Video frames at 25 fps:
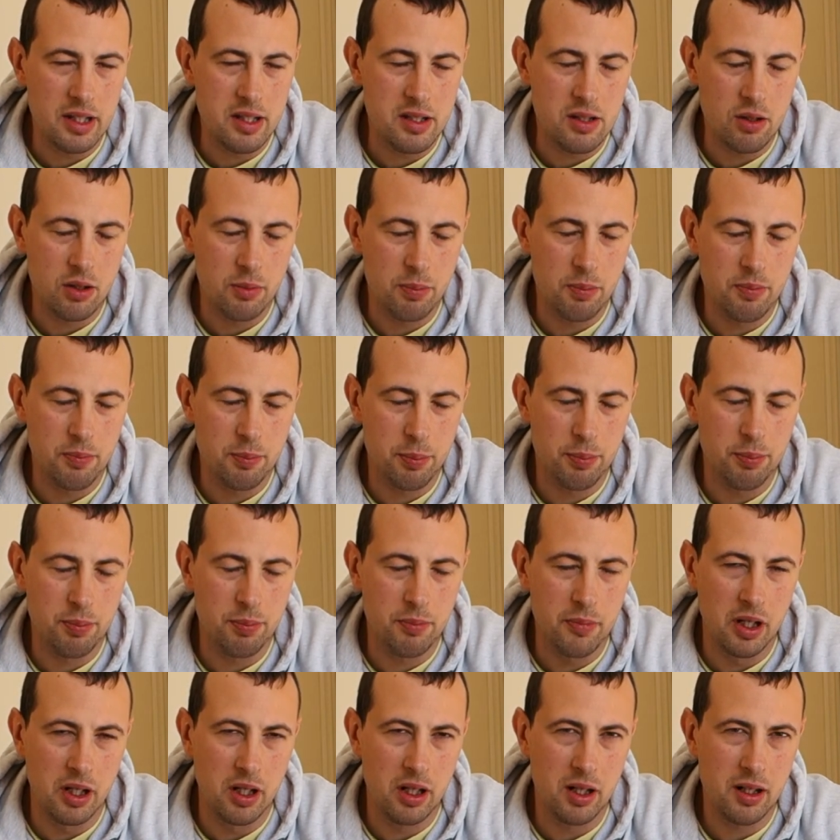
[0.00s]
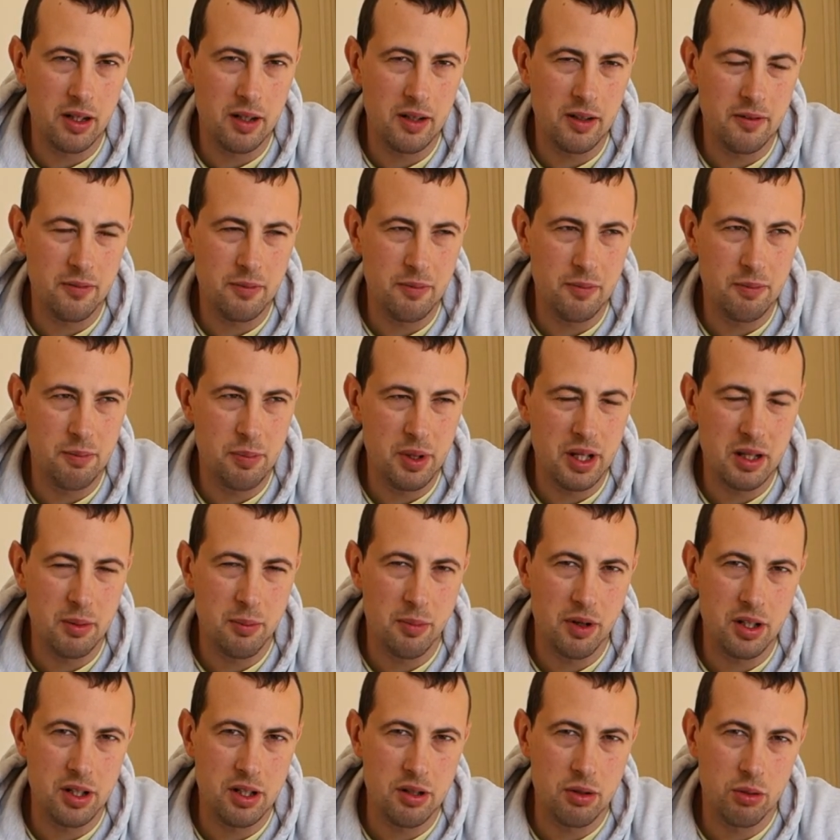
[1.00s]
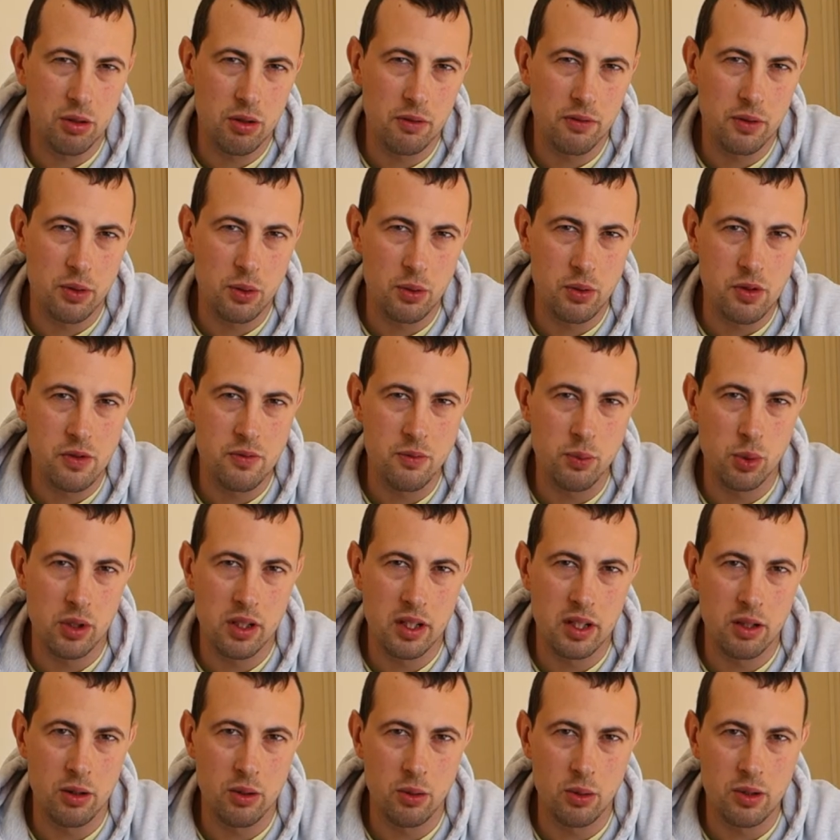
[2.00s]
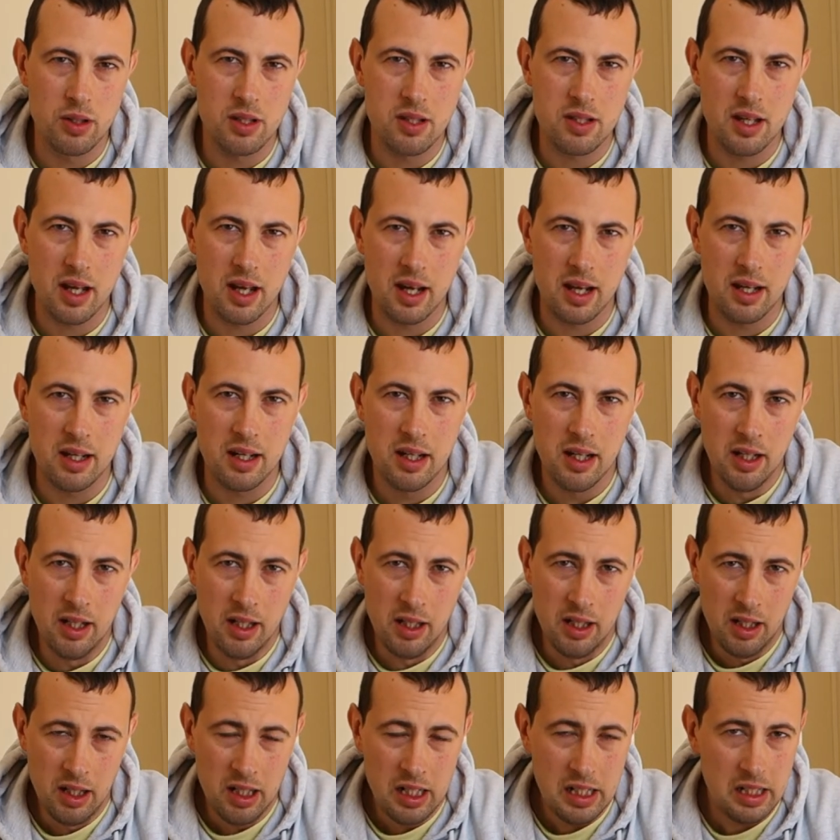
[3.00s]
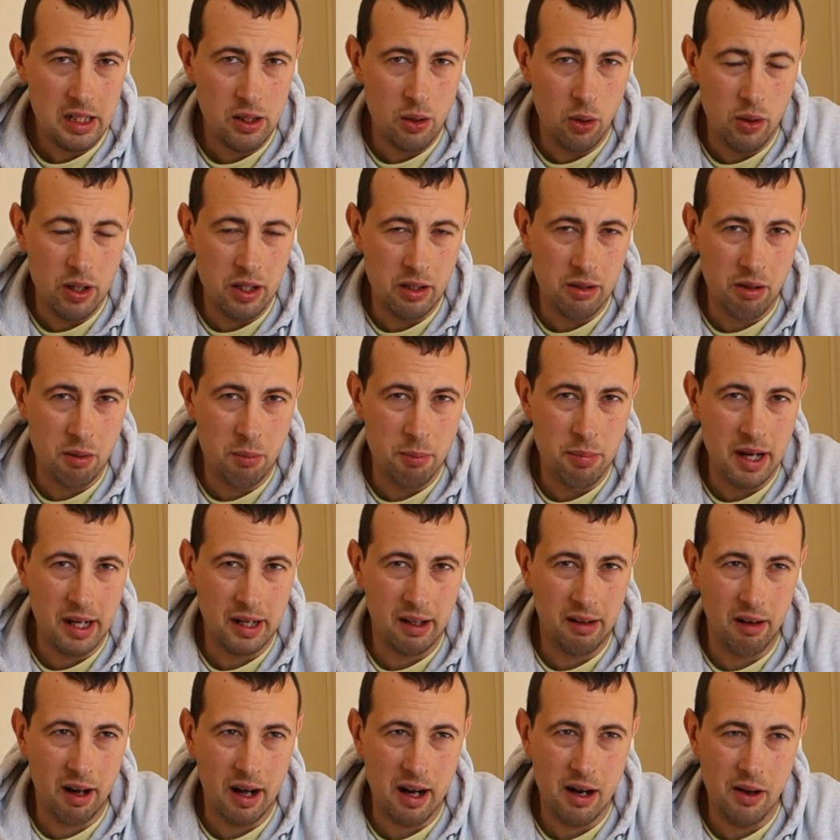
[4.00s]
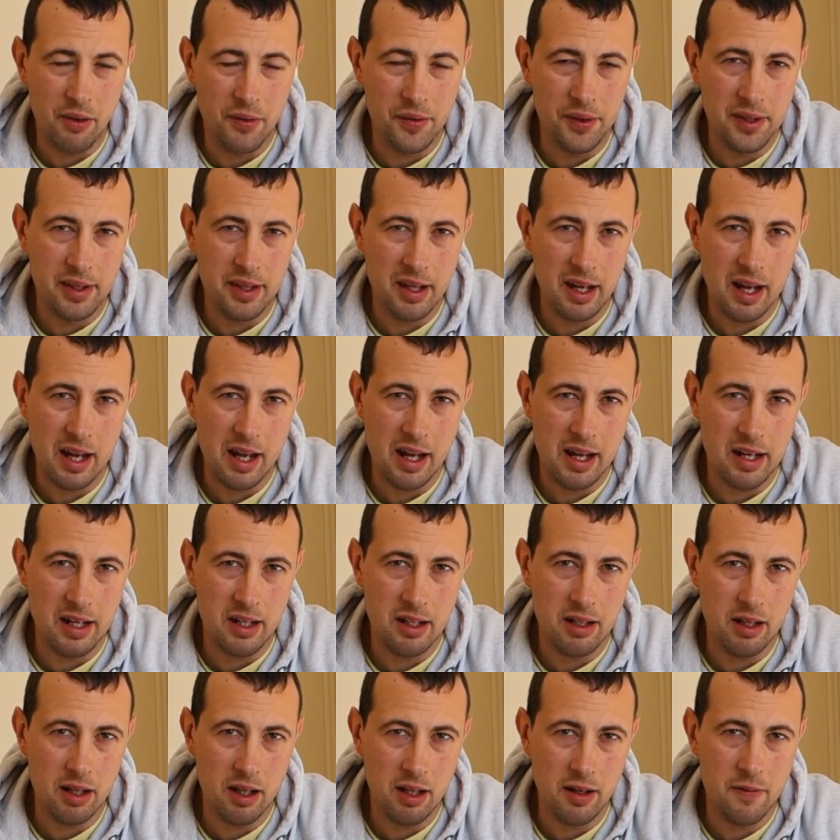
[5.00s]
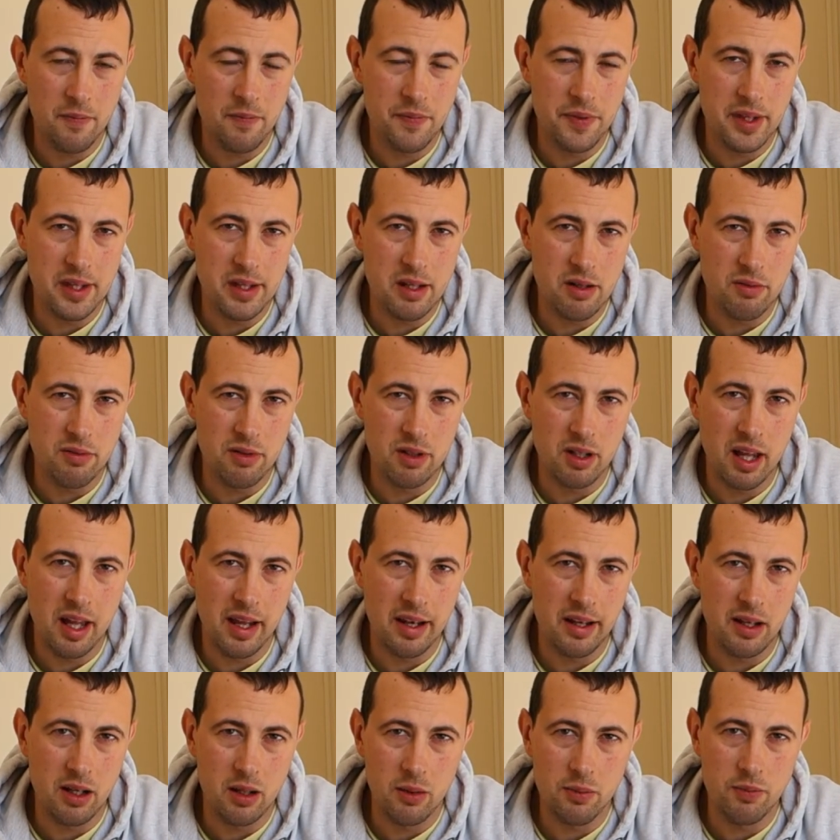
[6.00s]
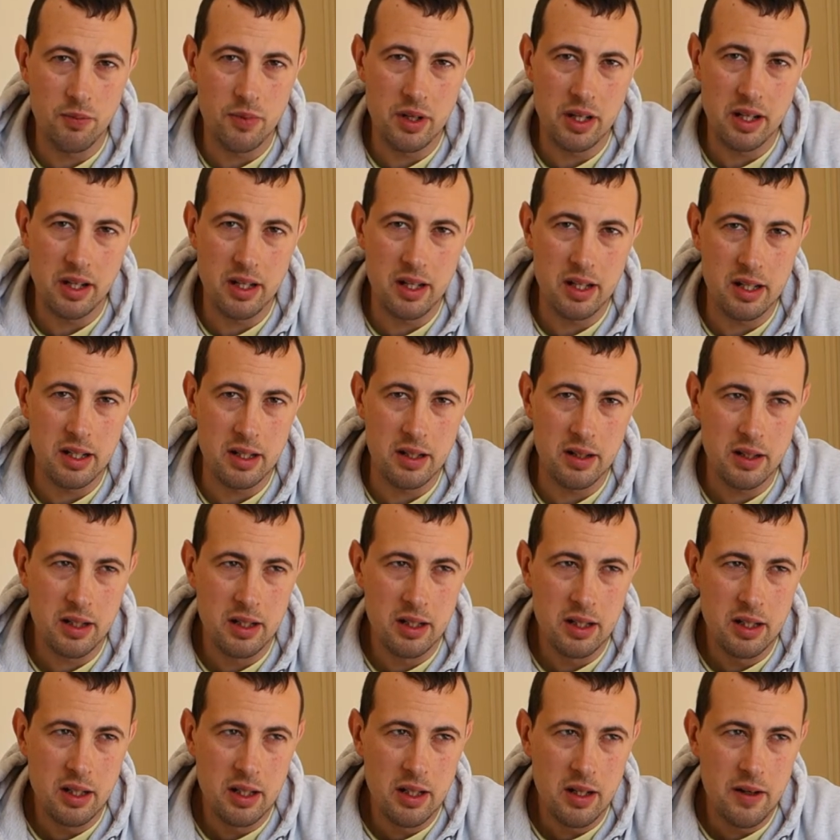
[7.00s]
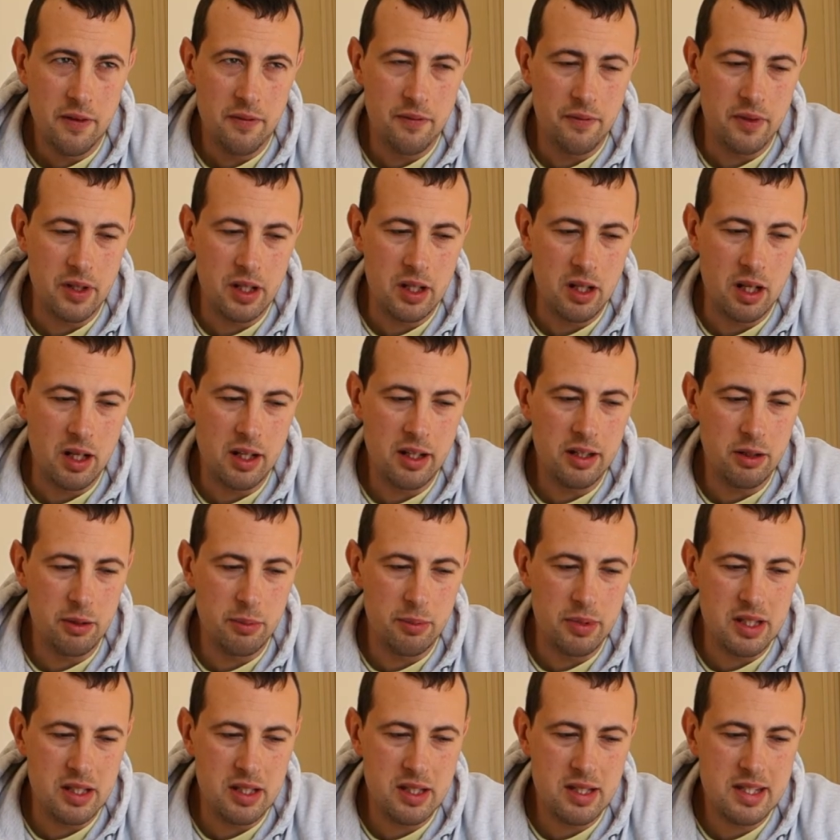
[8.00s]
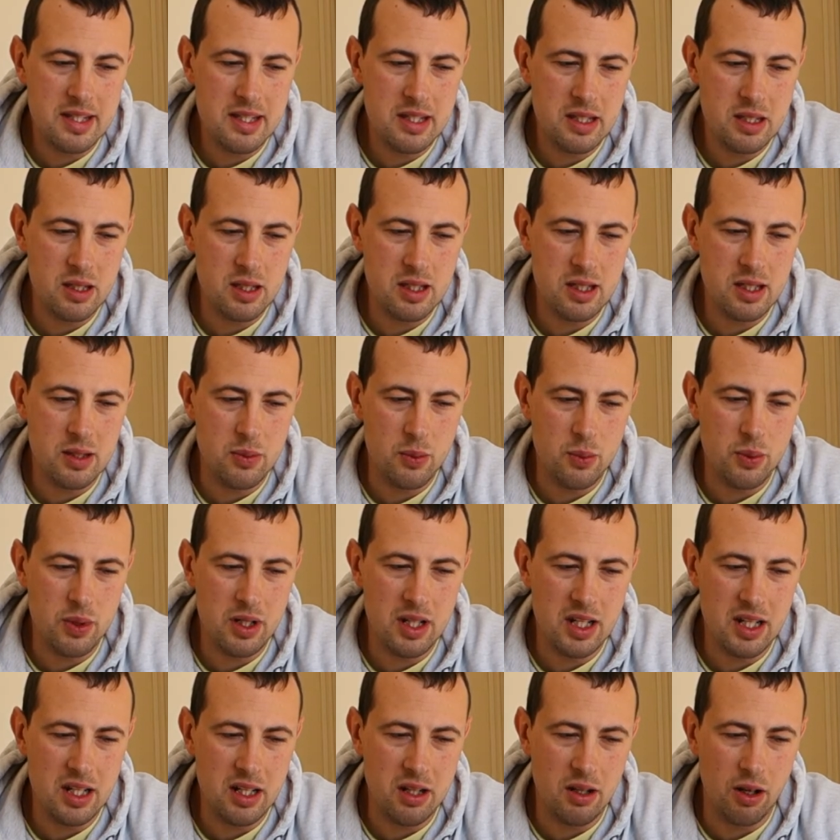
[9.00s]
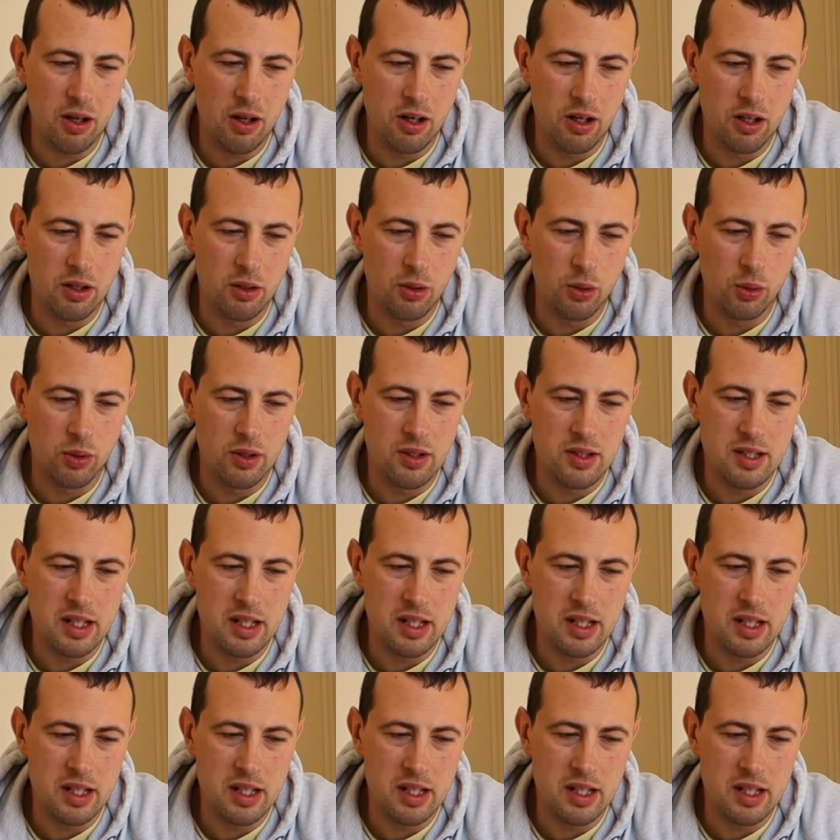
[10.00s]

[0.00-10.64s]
So pretty much all of those woody notes, they go into the background, and you will end up with a little bit sweeter notes.